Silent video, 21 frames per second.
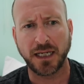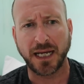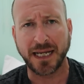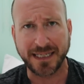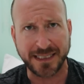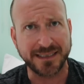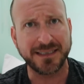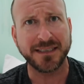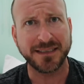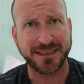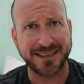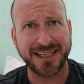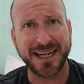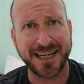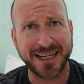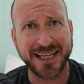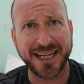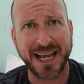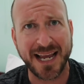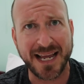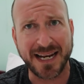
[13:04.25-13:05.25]
And he said
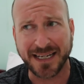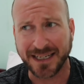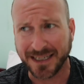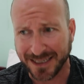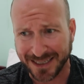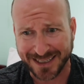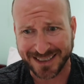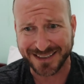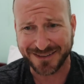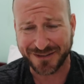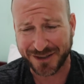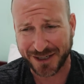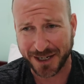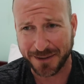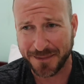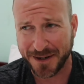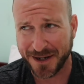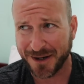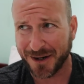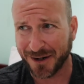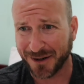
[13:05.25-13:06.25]
it again in
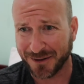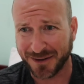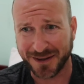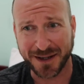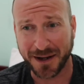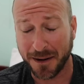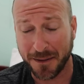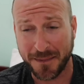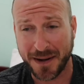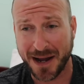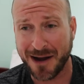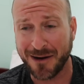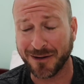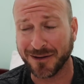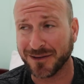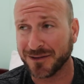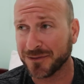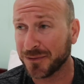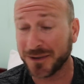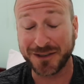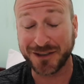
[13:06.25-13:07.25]
Khmer, the
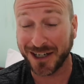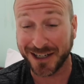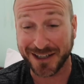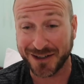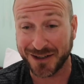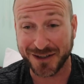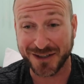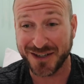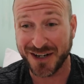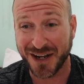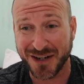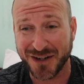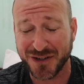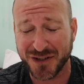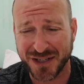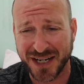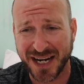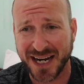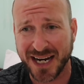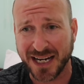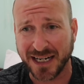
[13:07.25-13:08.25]
amount, which I couldn't
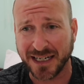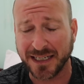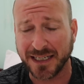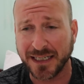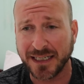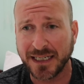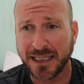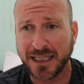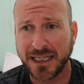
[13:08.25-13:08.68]
understand.